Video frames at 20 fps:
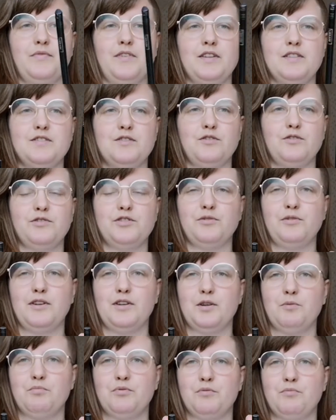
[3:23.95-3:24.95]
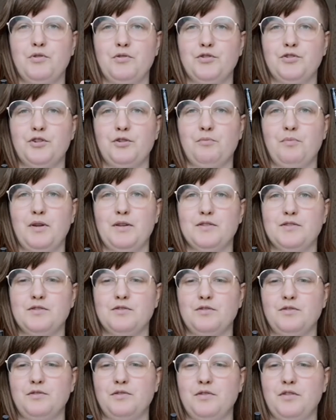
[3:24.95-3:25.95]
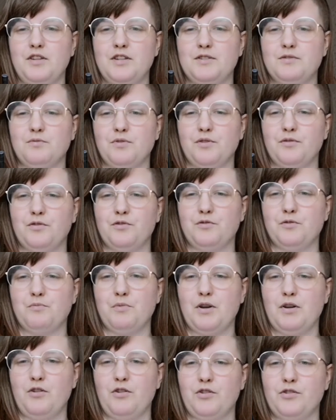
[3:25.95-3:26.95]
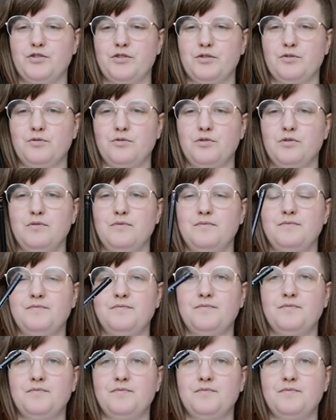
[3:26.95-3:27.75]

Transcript: It's also like a promotional pencil. This one was from my art school,